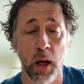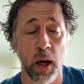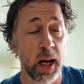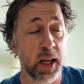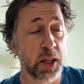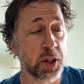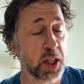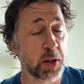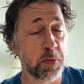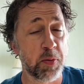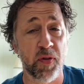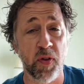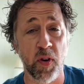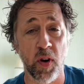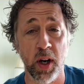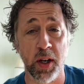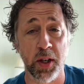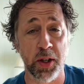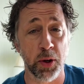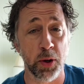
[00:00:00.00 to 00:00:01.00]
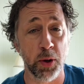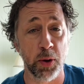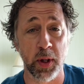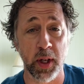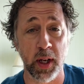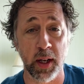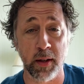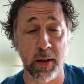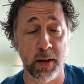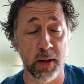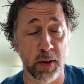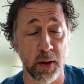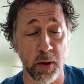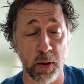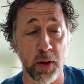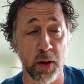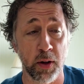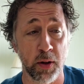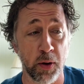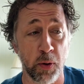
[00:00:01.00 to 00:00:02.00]
And just before I do, there's
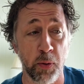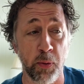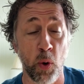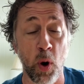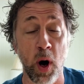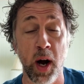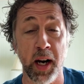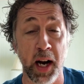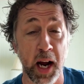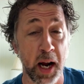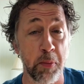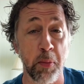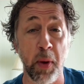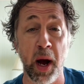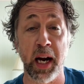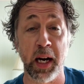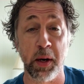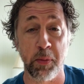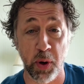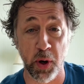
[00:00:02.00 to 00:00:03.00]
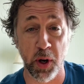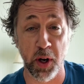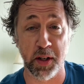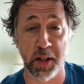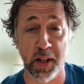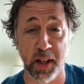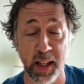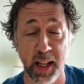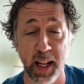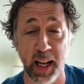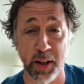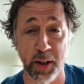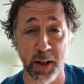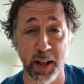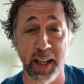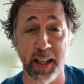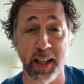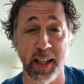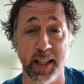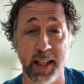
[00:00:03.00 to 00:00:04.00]
the one and main person that you
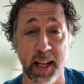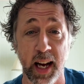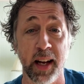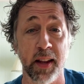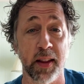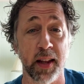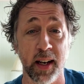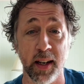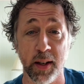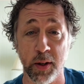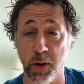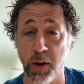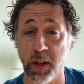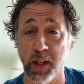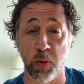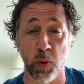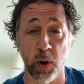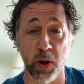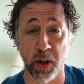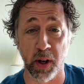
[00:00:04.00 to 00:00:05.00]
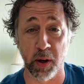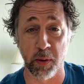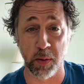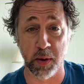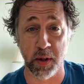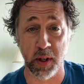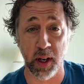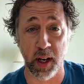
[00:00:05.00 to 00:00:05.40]
didn't say then is Chris Williams.